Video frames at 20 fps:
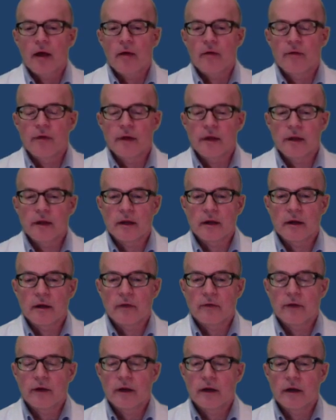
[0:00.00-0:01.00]

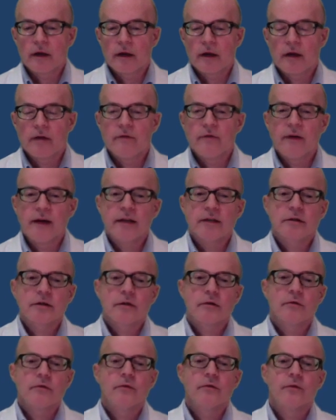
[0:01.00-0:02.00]
The
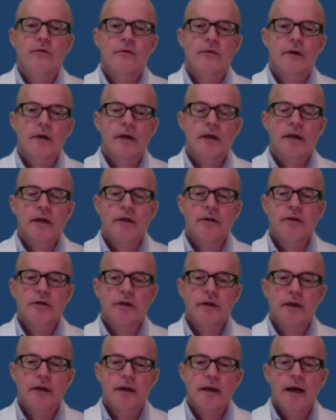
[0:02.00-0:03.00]
invasive
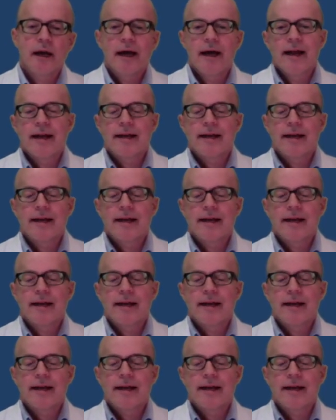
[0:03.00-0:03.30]
EEG